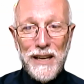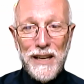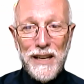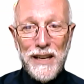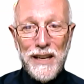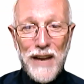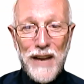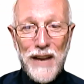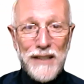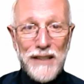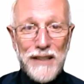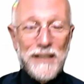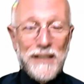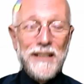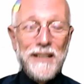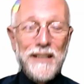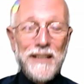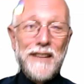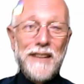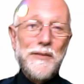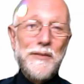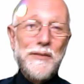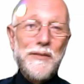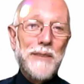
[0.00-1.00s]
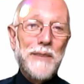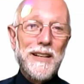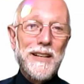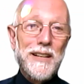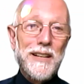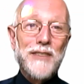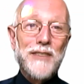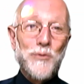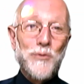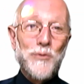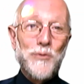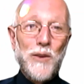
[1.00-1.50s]
of action and everybody
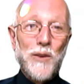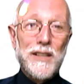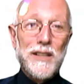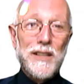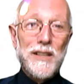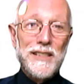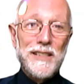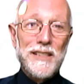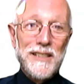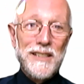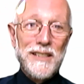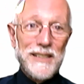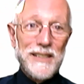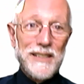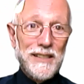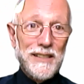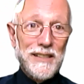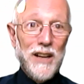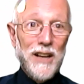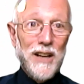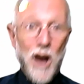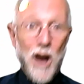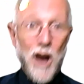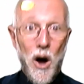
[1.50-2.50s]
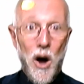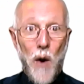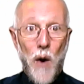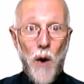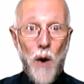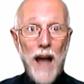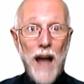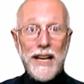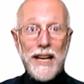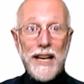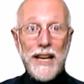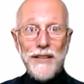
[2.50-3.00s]
else watching this says, oh,
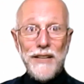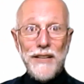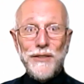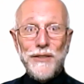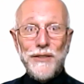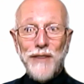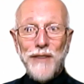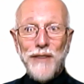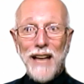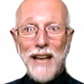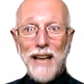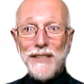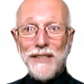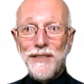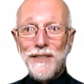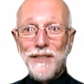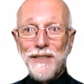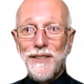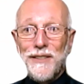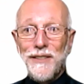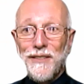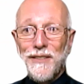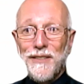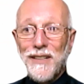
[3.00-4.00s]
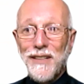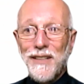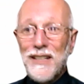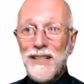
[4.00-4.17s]
I can do that too.